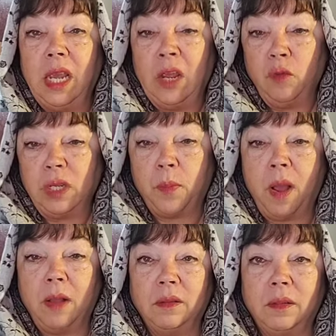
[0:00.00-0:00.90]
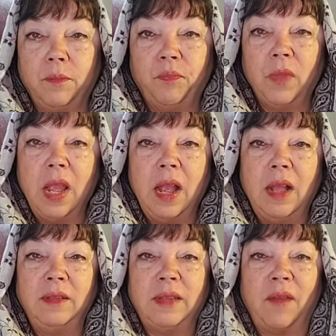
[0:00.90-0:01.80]
In response,
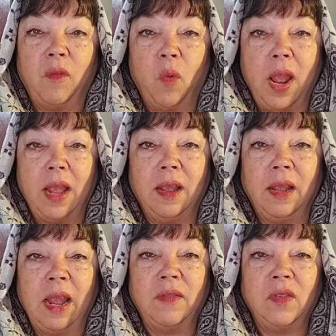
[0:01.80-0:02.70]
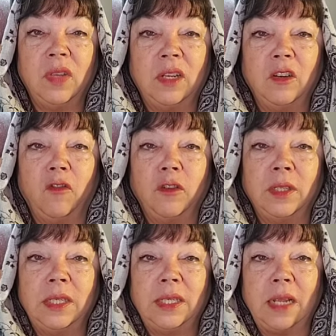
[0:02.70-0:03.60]
Zavaray gave the signal for
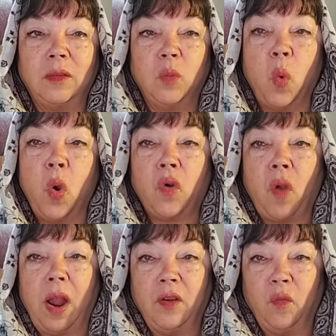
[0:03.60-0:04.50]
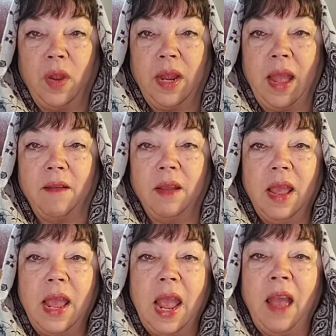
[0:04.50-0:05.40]
Sistan's war cry to ring out
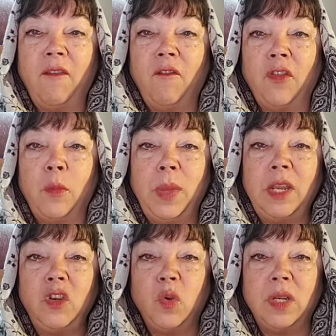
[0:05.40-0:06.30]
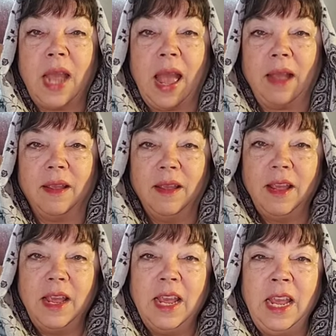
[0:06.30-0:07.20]
and for the men to attack.
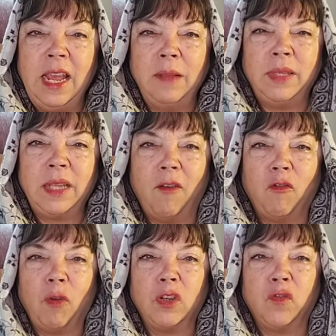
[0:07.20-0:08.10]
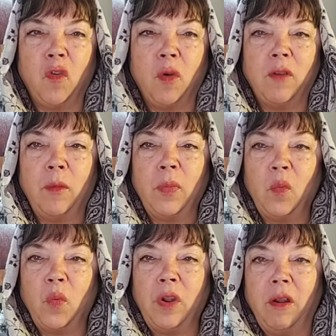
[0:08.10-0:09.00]
He himself rushed forward from the
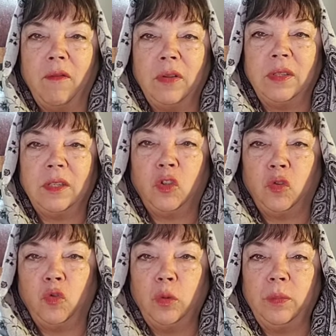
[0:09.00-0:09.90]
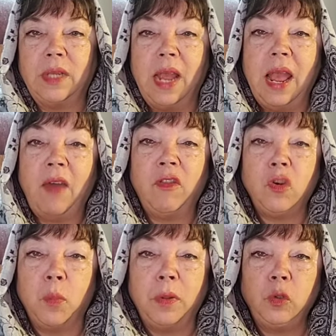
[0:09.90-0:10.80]
rear of his troops, and the
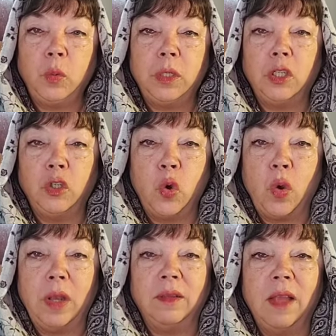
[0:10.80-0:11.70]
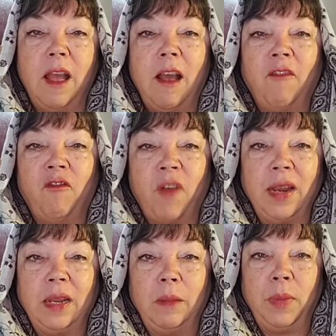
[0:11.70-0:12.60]
tumultuous noise of
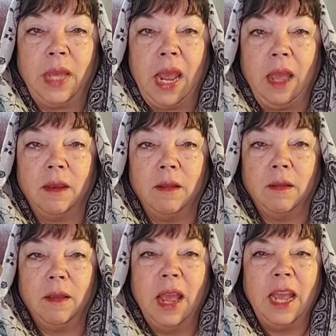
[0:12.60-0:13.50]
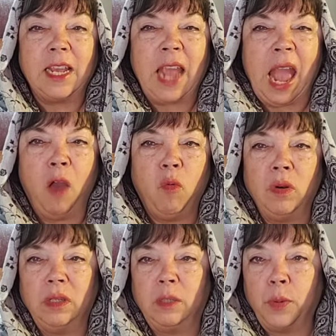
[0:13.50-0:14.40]
fighting began.
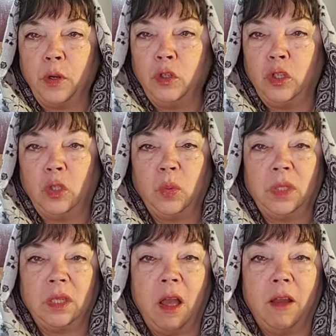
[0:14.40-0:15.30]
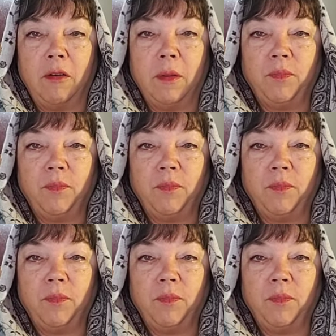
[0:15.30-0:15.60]
Countless Persians were slaughtered,